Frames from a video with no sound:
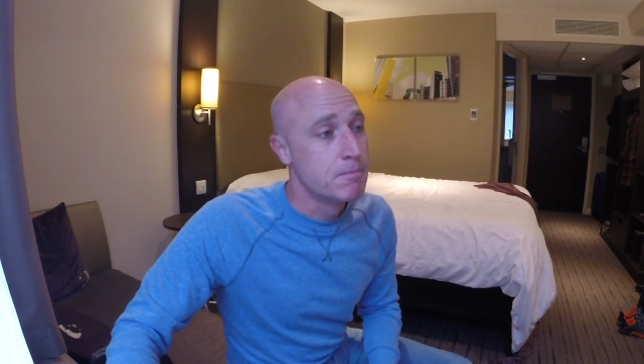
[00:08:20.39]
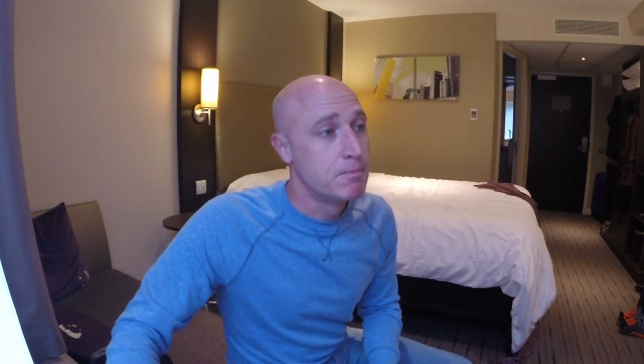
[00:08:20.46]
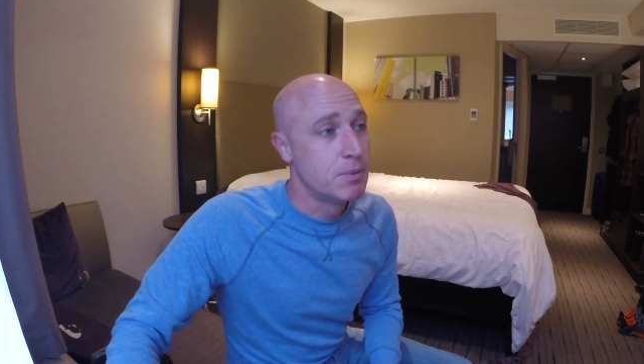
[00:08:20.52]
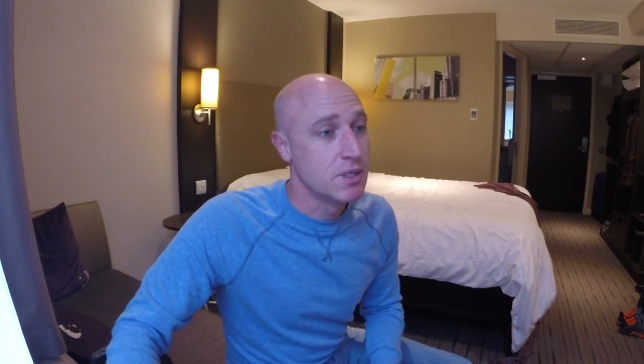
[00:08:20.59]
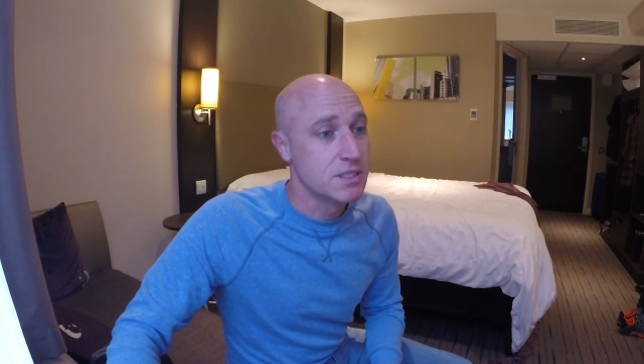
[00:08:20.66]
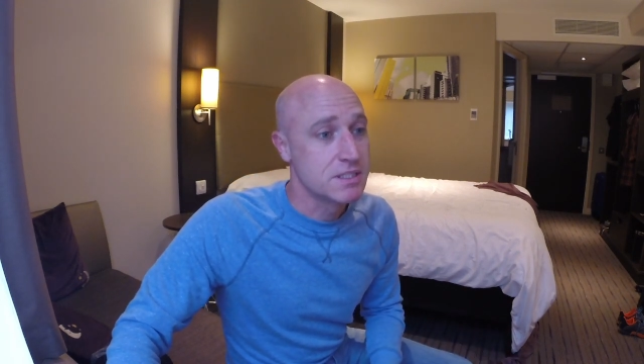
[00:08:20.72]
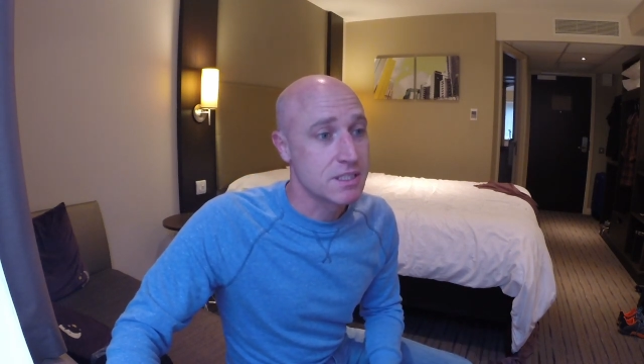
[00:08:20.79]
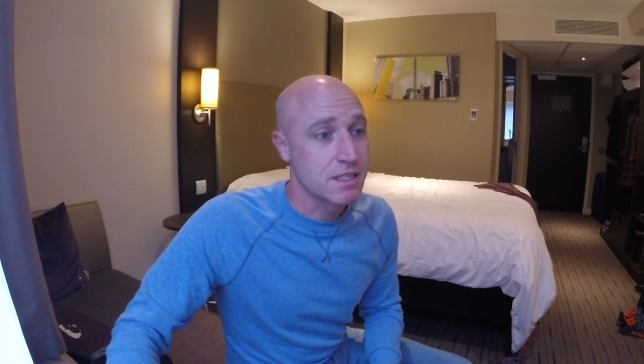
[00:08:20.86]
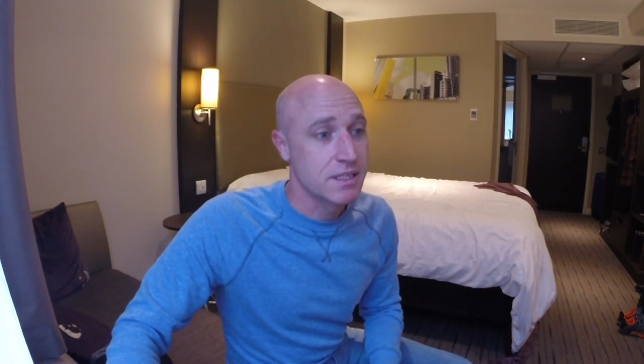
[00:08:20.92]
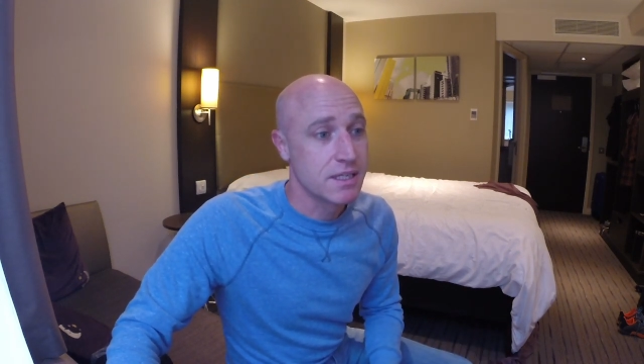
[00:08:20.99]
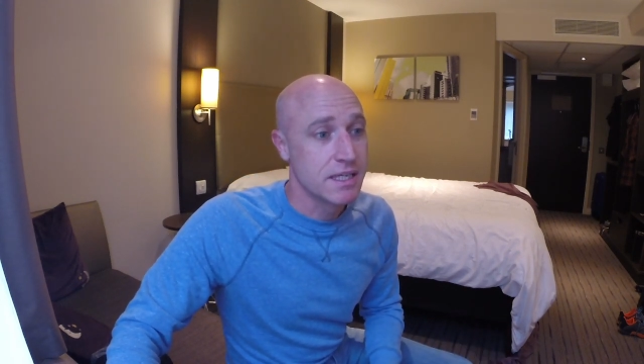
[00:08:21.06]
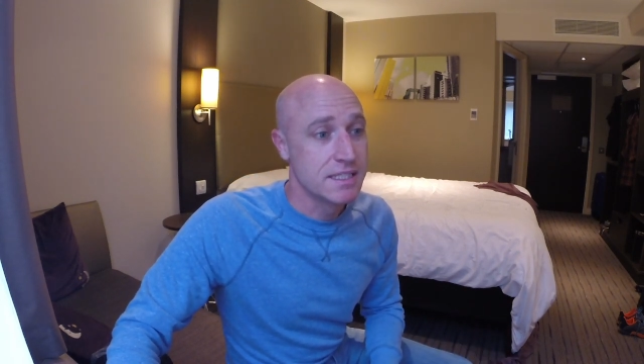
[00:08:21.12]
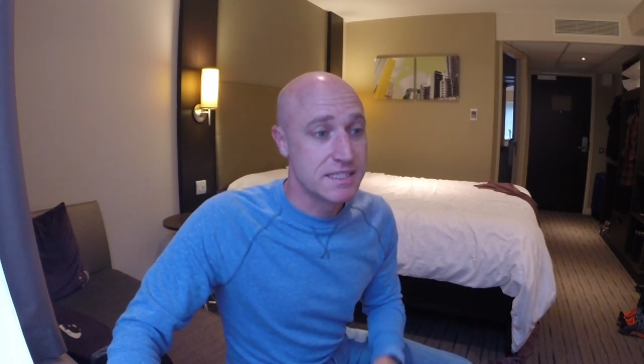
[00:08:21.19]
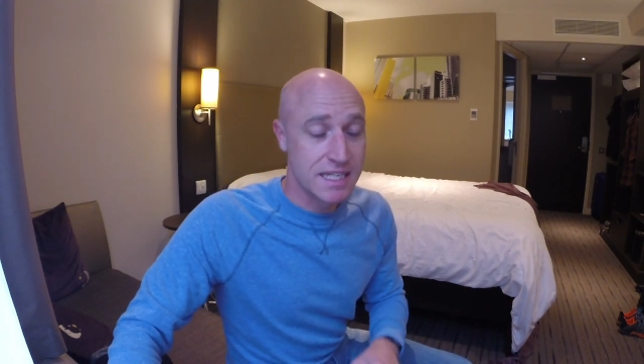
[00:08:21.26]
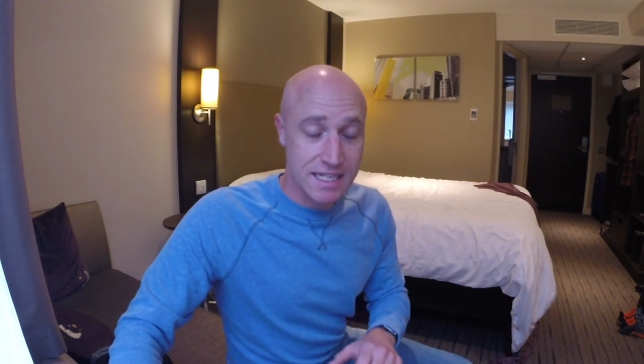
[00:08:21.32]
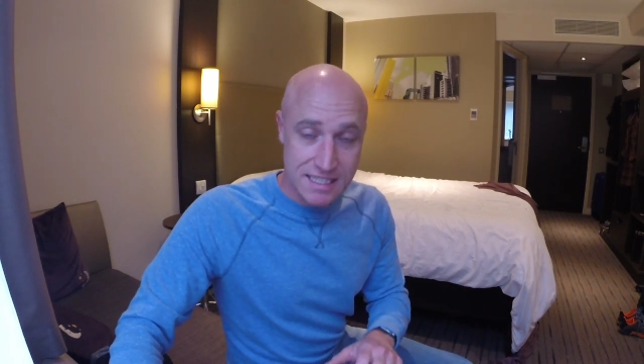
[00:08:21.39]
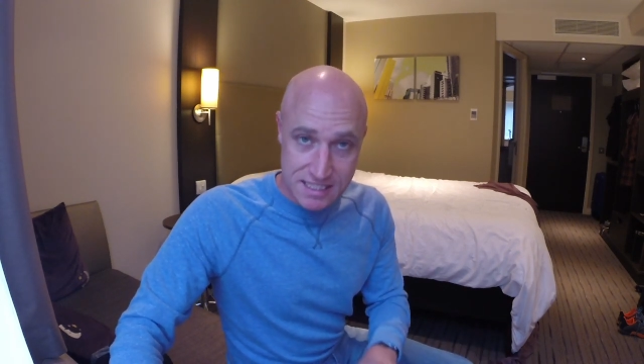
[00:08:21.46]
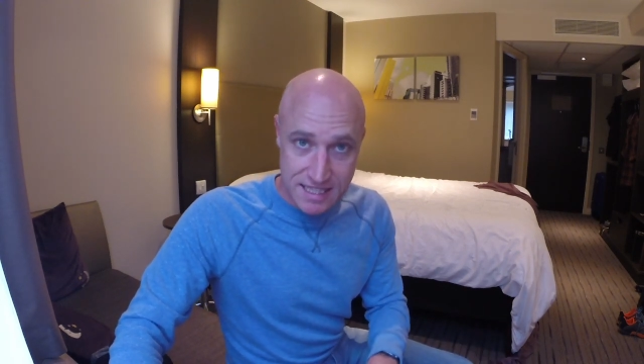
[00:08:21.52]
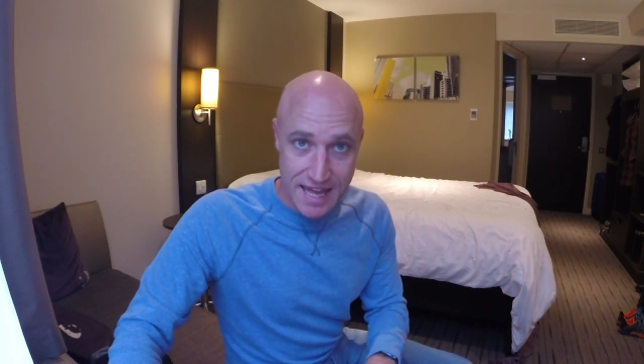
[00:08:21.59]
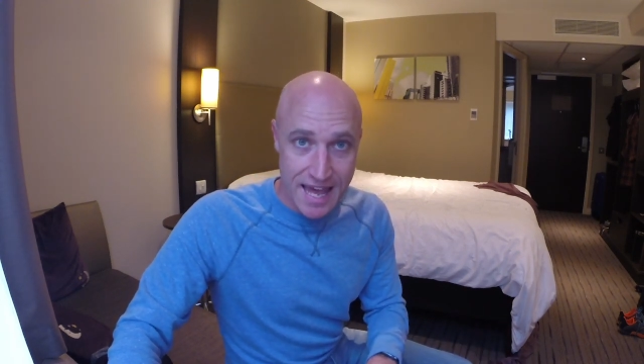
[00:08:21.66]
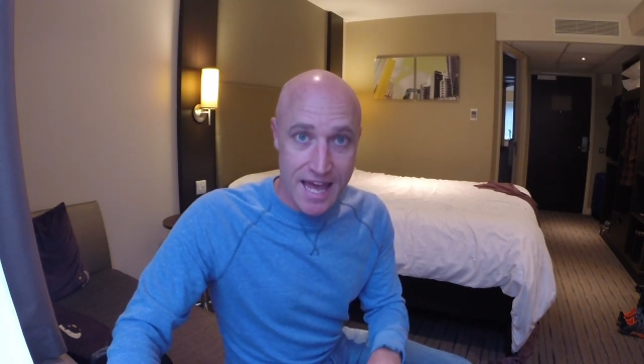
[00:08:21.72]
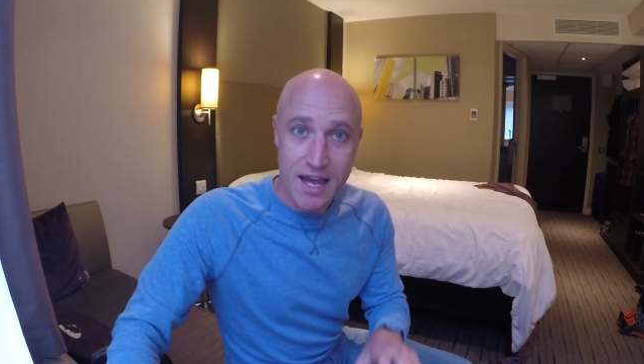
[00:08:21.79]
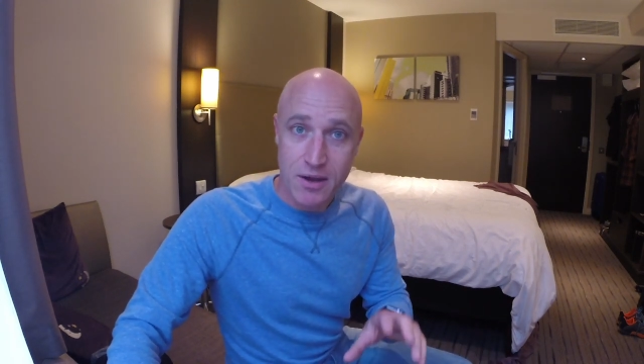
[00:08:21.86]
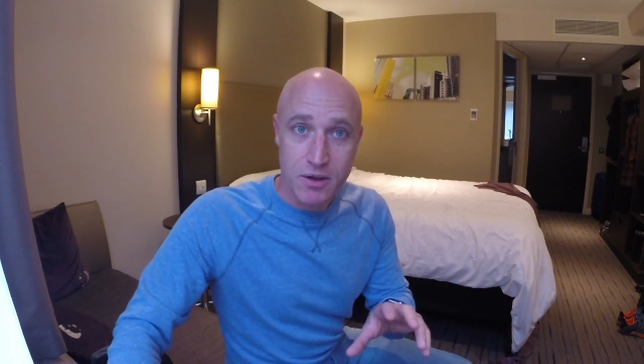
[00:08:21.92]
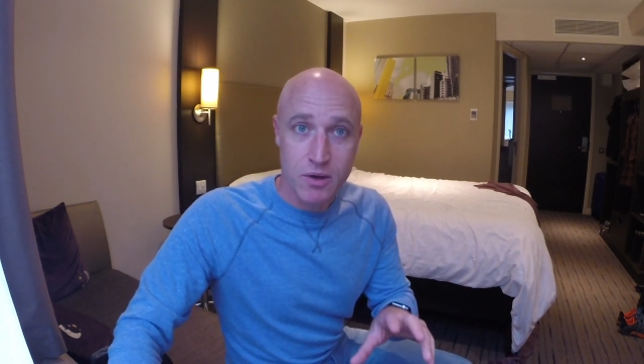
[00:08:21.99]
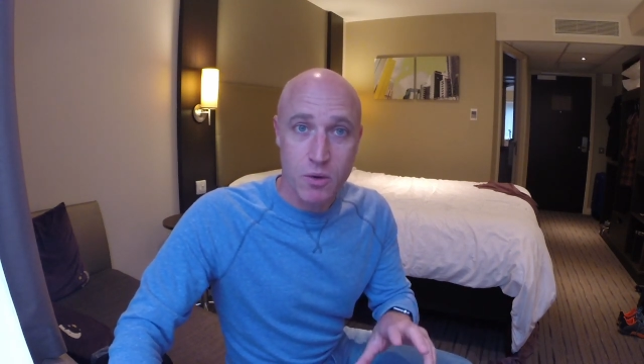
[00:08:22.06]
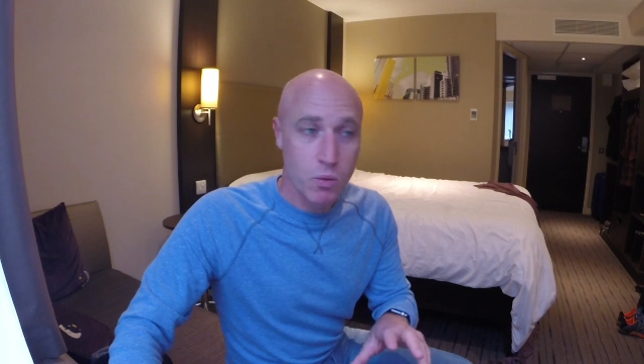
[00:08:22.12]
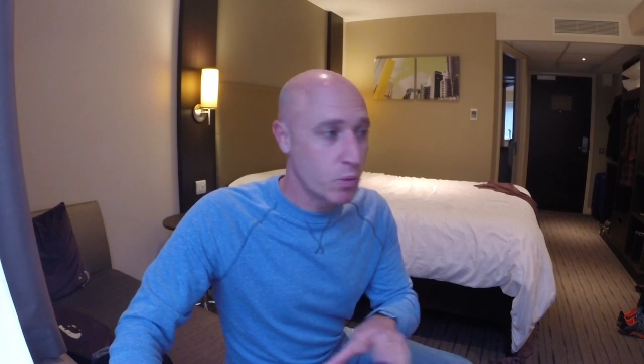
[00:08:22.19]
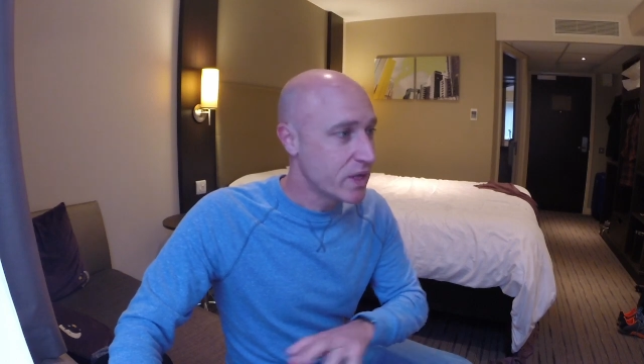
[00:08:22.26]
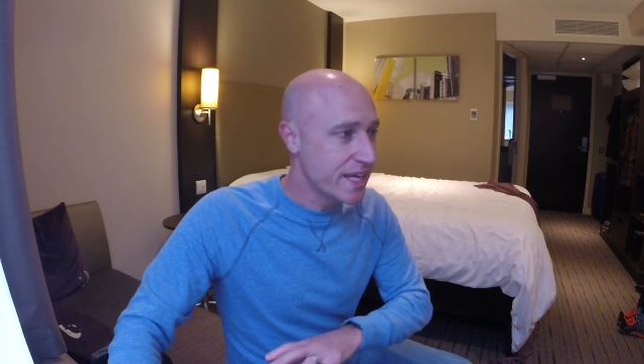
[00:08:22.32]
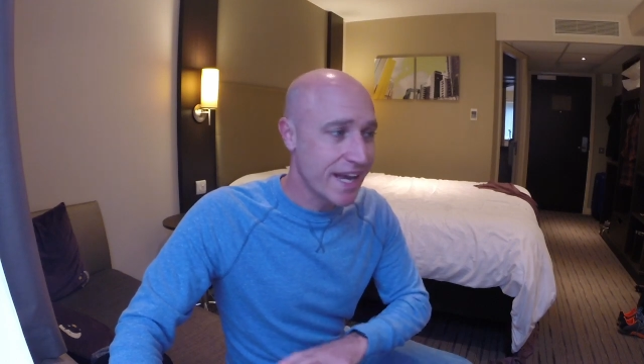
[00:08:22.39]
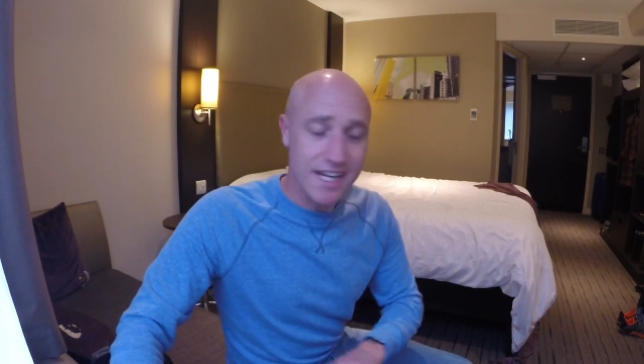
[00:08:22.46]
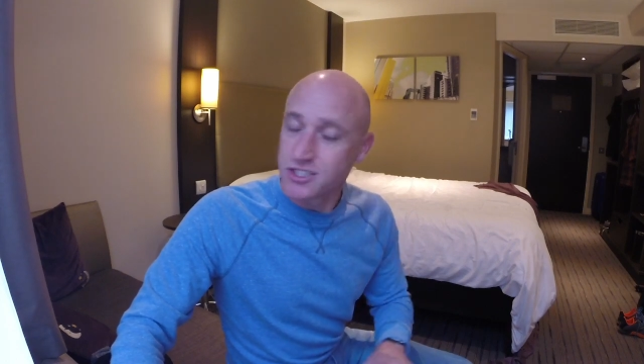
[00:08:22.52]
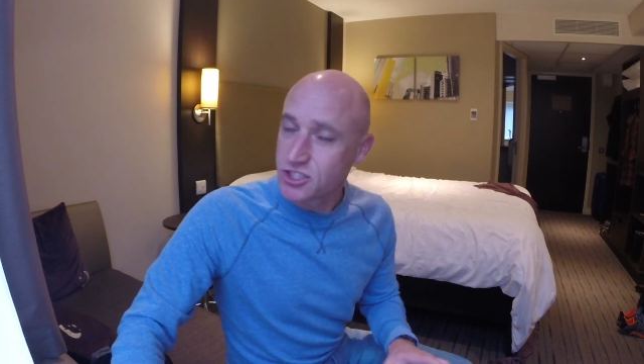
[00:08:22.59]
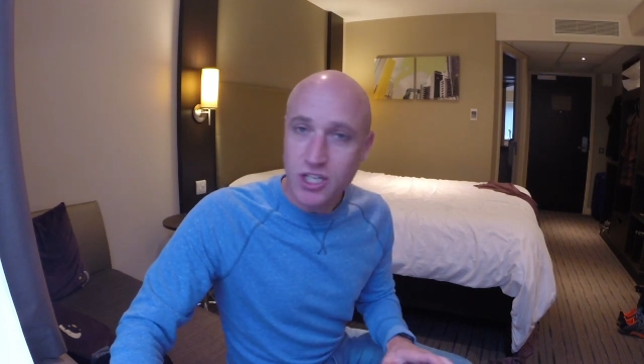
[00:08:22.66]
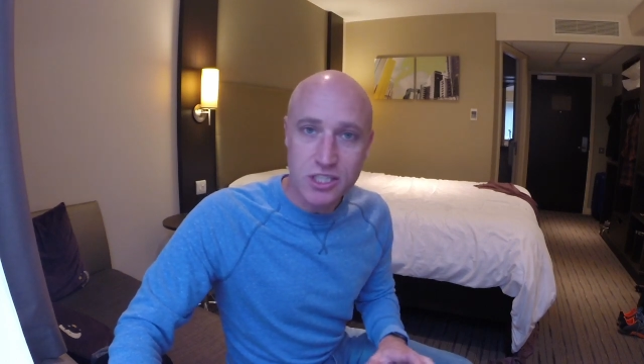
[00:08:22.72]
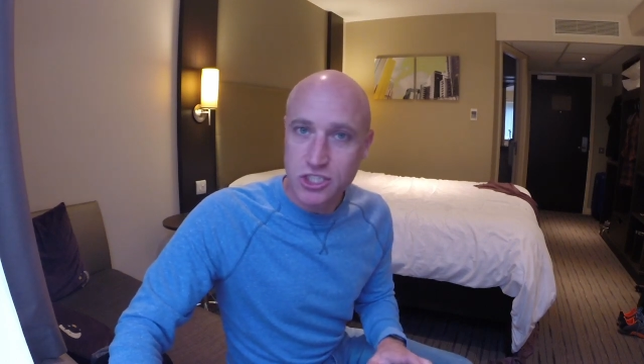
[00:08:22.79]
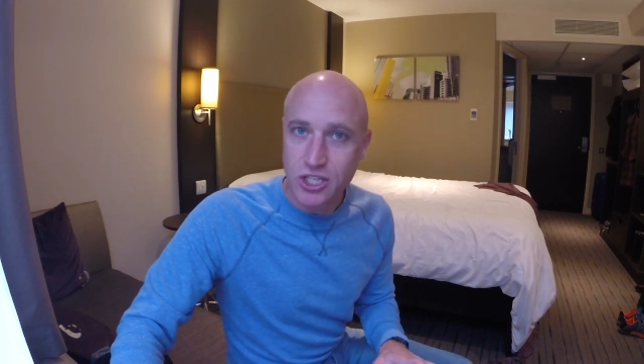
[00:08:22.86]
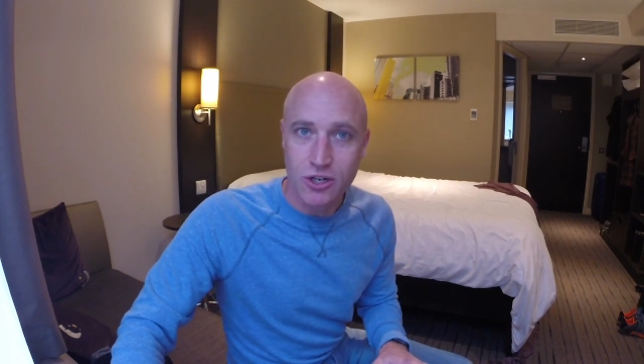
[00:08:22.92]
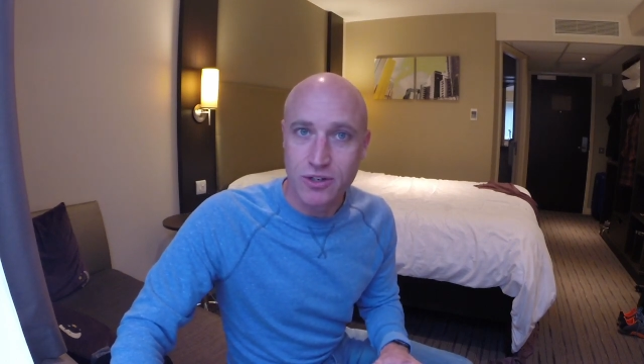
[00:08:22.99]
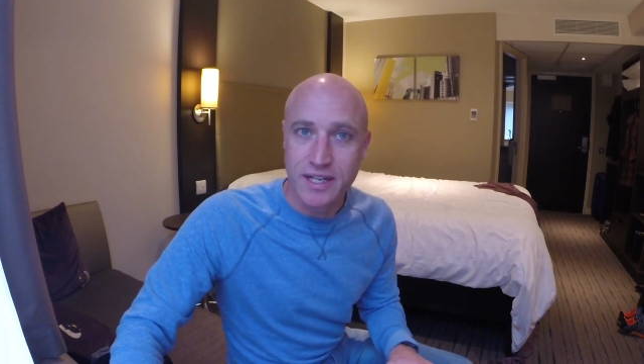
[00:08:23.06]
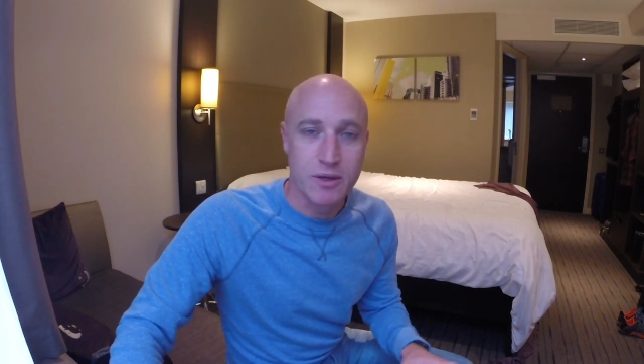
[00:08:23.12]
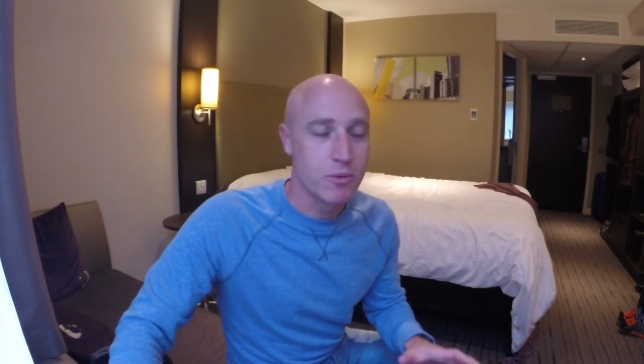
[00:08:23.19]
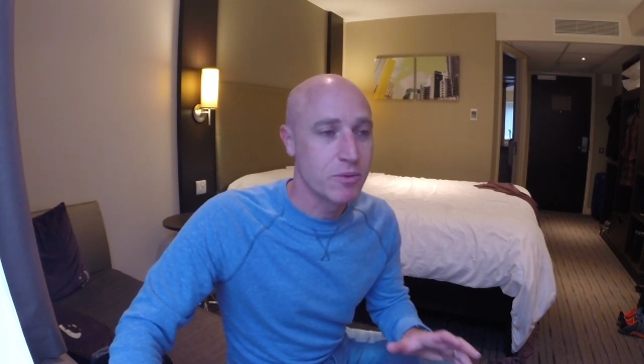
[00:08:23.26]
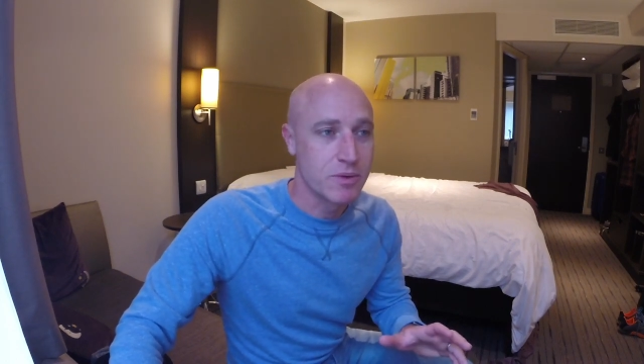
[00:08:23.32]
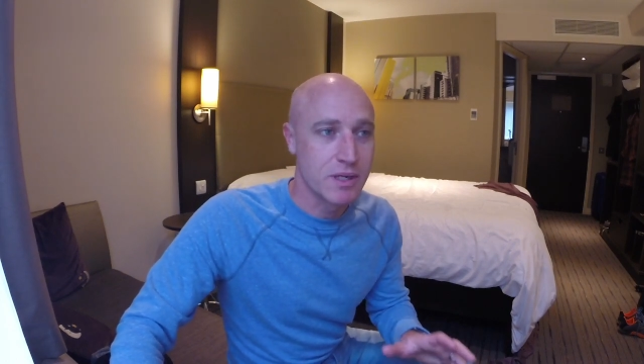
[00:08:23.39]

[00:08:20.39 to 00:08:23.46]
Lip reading: But until it's there, we can't judge it on it.